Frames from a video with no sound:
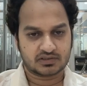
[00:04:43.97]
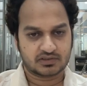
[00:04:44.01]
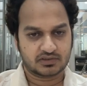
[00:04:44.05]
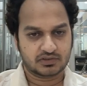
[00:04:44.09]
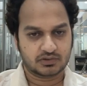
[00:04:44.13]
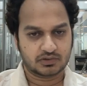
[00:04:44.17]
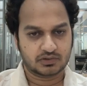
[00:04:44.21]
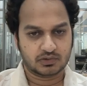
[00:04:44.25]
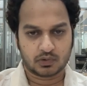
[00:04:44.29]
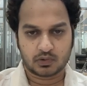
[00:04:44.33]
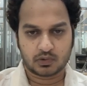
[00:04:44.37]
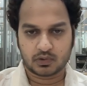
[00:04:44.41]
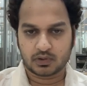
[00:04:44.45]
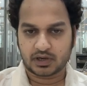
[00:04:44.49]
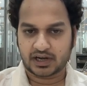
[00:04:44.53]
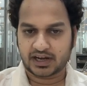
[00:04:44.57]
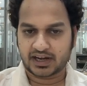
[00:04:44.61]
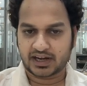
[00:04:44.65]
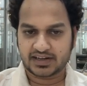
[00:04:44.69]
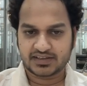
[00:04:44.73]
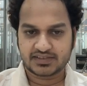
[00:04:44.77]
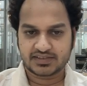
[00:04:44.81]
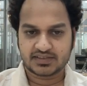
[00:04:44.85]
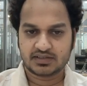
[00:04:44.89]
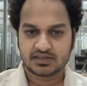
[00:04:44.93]
no
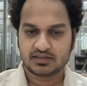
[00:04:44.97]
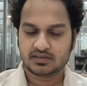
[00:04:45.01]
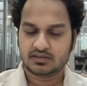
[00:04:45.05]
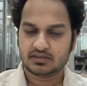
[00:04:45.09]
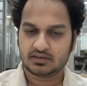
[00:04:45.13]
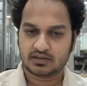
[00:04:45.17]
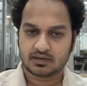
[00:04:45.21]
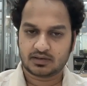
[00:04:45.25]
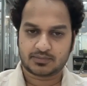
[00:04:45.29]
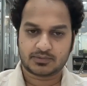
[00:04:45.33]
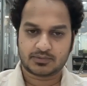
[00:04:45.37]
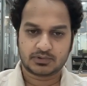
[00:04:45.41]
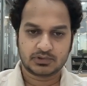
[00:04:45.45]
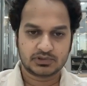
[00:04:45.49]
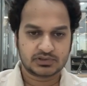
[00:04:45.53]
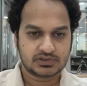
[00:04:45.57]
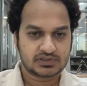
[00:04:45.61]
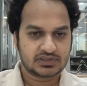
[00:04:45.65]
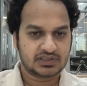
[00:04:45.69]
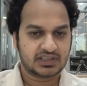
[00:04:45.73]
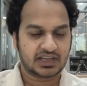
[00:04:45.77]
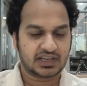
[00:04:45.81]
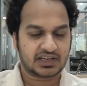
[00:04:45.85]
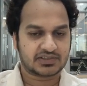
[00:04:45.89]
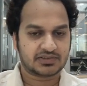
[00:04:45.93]
ads, of course,
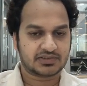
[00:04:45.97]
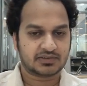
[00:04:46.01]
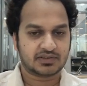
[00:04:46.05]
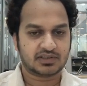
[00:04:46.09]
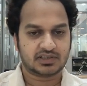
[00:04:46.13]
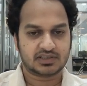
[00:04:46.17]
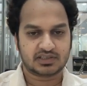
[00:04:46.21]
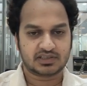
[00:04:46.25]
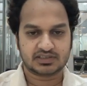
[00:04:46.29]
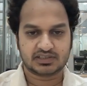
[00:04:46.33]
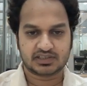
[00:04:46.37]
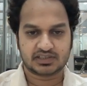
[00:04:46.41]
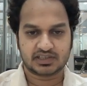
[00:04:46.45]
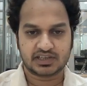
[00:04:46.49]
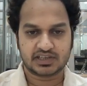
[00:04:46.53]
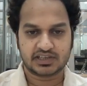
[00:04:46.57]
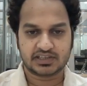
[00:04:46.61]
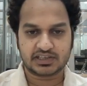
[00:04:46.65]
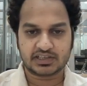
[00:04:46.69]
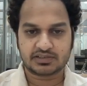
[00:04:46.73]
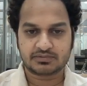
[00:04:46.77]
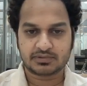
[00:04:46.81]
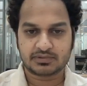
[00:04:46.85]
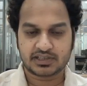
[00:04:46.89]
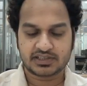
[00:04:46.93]
that's another great
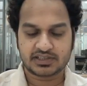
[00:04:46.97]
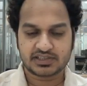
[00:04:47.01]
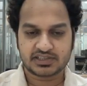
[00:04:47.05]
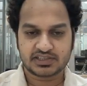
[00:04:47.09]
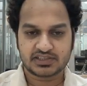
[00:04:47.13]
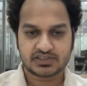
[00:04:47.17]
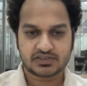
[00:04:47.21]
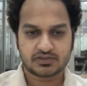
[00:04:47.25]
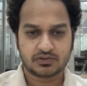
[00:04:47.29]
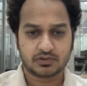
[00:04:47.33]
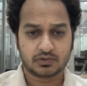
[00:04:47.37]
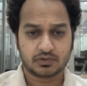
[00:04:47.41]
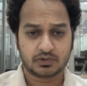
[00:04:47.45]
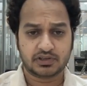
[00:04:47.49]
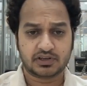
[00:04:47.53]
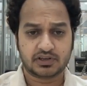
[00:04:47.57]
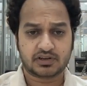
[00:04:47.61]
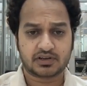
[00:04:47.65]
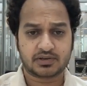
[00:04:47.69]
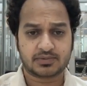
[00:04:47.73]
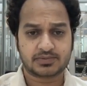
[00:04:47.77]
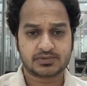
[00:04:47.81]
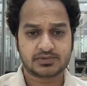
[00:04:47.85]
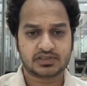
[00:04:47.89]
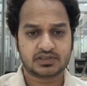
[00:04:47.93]
advantage. No
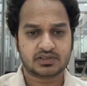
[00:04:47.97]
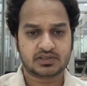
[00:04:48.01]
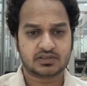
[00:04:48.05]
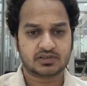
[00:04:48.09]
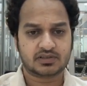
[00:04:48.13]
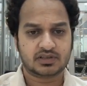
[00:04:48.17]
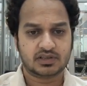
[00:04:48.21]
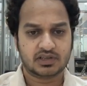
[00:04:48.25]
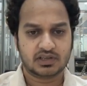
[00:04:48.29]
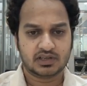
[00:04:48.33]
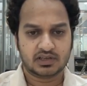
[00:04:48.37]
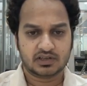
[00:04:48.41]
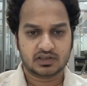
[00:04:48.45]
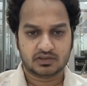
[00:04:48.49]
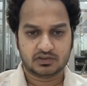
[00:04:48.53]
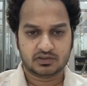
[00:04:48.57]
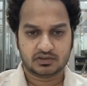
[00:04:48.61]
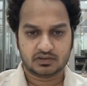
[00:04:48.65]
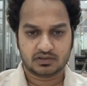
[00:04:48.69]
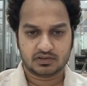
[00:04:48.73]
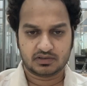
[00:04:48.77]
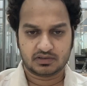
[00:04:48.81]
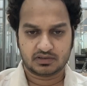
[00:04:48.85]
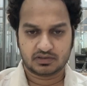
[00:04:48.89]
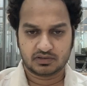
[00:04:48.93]
interruption,
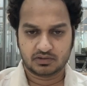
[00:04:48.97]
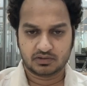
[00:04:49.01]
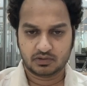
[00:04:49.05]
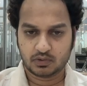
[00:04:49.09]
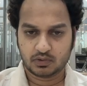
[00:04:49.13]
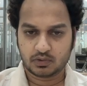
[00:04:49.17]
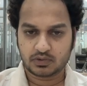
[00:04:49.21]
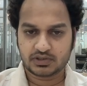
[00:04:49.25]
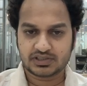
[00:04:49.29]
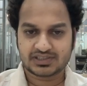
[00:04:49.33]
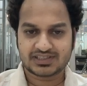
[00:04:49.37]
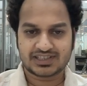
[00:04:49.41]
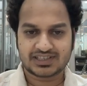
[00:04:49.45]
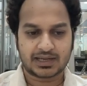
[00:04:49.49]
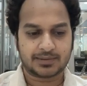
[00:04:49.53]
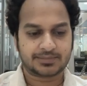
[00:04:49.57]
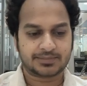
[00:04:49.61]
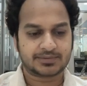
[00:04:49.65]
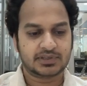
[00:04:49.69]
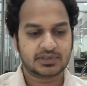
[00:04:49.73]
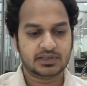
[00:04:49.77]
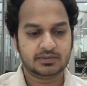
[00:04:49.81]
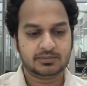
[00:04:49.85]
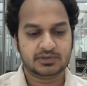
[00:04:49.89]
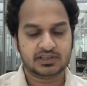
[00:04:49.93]
no
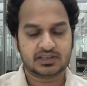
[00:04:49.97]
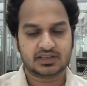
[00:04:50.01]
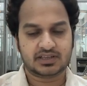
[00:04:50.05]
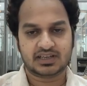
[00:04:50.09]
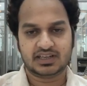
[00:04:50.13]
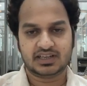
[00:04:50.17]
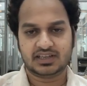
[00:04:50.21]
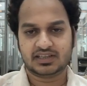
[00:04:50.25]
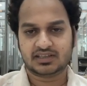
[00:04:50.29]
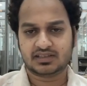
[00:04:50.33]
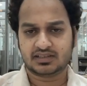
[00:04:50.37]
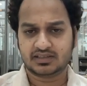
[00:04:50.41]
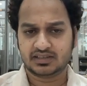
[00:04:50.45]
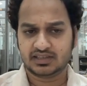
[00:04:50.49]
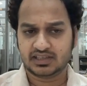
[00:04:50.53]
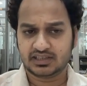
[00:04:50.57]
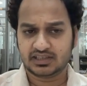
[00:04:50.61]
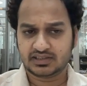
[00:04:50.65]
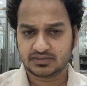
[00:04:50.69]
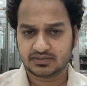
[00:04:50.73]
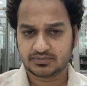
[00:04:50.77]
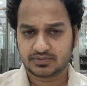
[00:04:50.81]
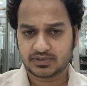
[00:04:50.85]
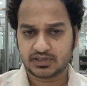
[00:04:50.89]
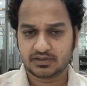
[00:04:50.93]
steps limit. Like in
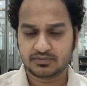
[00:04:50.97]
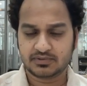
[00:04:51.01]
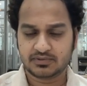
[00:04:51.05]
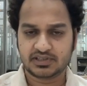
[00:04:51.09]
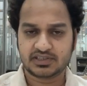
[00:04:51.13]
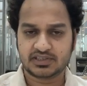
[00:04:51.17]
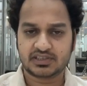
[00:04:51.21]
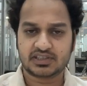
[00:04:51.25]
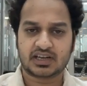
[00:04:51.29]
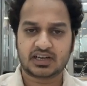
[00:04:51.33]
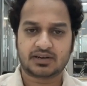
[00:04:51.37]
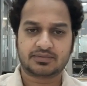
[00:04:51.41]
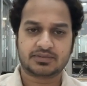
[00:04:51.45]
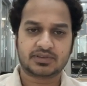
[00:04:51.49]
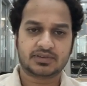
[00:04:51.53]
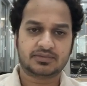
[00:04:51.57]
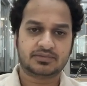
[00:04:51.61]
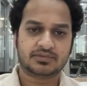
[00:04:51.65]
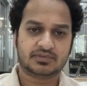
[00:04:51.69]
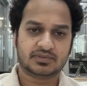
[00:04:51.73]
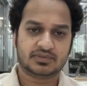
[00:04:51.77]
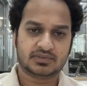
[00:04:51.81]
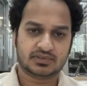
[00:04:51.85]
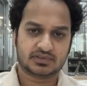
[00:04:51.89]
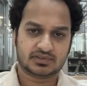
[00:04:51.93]
the free version, after
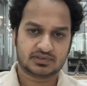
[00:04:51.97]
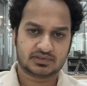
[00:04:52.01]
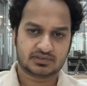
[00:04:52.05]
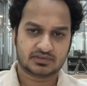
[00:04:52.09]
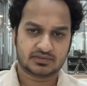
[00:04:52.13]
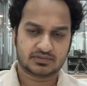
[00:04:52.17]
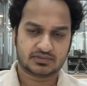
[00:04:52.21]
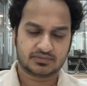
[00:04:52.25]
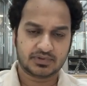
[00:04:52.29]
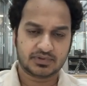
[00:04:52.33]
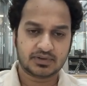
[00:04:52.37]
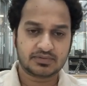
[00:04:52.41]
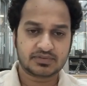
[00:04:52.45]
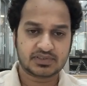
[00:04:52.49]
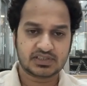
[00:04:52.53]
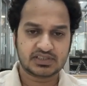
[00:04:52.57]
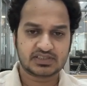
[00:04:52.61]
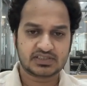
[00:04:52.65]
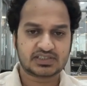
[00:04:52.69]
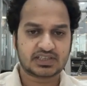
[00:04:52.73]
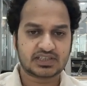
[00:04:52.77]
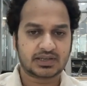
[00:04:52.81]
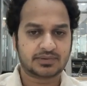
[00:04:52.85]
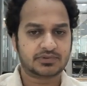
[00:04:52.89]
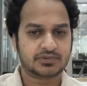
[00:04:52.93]
50
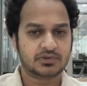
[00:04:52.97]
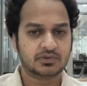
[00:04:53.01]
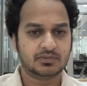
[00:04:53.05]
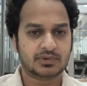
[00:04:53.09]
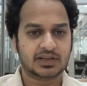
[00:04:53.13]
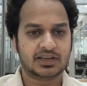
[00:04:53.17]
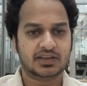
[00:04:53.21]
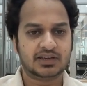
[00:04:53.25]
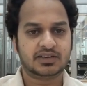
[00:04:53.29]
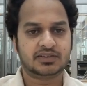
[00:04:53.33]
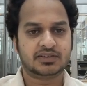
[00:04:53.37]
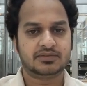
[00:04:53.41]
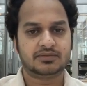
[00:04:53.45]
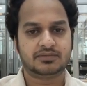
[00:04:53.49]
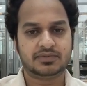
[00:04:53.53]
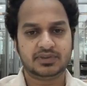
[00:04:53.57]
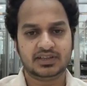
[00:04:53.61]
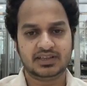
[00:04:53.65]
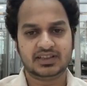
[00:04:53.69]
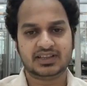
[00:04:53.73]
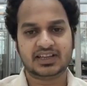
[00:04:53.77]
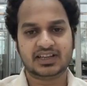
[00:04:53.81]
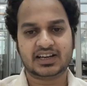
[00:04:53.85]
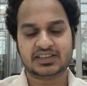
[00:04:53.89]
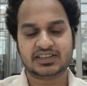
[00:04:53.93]
steps you might
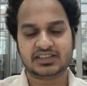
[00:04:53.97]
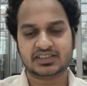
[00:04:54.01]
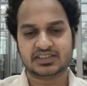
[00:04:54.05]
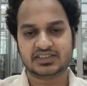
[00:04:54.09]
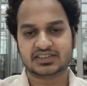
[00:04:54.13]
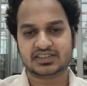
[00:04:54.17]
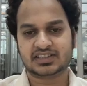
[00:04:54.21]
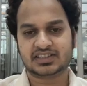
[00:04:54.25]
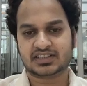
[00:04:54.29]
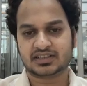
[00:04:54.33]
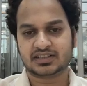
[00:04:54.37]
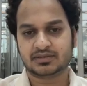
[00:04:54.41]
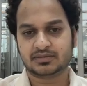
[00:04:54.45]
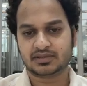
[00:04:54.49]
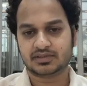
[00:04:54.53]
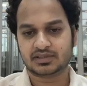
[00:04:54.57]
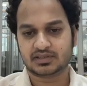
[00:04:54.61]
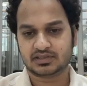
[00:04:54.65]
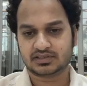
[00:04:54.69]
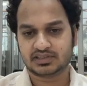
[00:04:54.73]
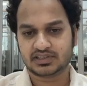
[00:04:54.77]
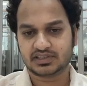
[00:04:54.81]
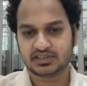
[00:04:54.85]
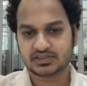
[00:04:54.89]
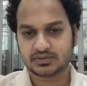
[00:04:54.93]
feel that it is getting
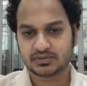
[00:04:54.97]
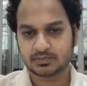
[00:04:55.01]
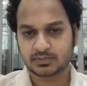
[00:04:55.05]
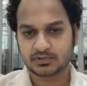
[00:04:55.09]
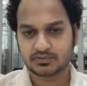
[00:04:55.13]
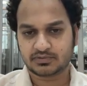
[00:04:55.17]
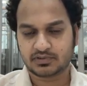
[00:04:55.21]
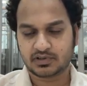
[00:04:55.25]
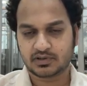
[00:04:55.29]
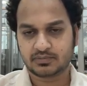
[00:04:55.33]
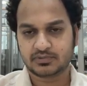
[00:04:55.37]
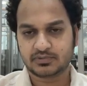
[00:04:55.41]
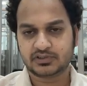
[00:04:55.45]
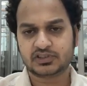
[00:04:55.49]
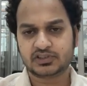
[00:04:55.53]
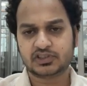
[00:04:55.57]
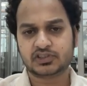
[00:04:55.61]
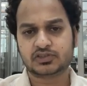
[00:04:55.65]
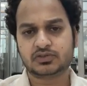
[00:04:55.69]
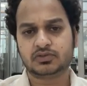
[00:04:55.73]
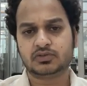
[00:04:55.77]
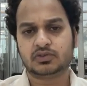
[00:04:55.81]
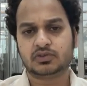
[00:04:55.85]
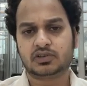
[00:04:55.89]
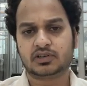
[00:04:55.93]
there is a performance
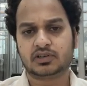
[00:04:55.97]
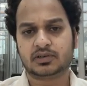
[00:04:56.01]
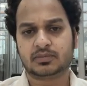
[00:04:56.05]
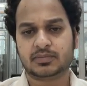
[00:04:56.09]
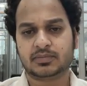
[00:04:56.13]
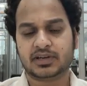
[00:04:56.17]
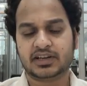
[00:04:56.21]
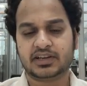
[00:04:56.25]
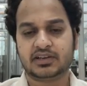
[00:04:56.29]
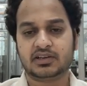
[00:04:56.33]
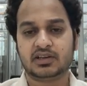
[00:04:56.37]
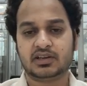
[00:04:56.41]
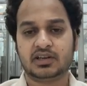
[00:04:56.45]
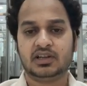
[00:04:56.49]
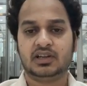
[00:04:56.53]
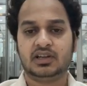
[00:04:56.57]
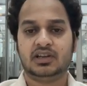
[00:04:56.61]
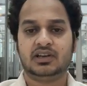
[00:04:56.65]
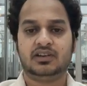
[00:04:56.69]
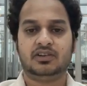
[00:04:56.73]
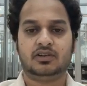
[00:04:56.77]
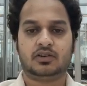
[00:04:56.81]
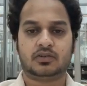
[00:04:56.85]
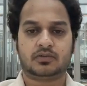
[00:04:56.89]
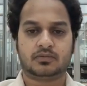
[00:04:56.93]
issue, or it might
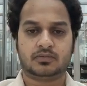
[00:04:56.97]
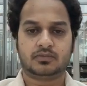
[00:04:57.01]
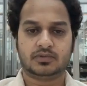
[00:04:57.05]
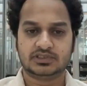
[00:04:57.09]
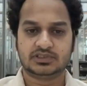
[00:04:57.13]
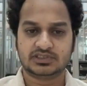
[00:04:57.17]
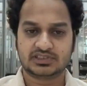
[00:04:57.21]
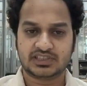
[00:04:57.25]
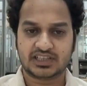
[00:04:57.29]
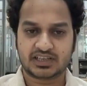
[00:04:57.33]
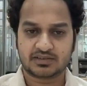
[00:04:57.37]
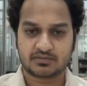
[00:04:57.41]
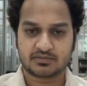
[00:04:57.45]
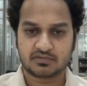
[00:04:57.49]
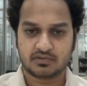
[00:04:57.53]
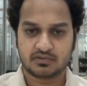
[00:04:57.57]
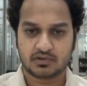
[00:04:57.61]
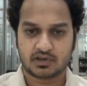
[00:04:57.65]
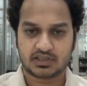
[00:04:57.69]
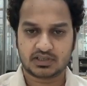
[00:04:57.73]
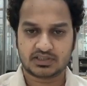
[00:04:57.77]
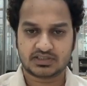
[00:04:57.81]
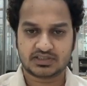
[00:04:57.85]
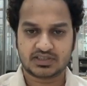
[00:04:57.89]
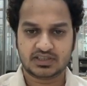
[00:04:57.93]
not work that
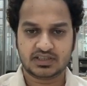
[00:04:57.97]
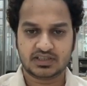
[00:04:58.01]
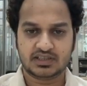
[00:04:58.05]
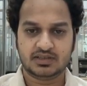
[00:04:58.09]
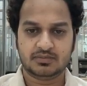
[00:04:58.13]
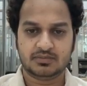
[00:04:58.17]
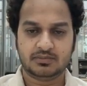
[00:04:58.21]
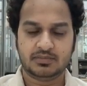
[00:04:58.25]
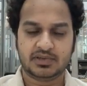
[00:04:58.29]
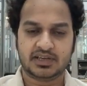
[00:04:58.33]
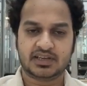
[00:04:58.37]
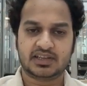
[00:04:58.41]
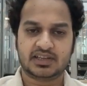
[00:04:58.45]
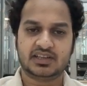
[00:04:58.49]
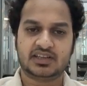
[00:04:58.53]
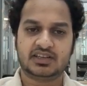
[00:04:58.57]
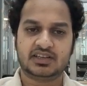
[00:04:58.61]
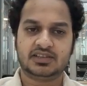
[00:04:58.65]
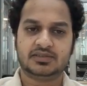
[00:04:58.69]
flawlessly. But here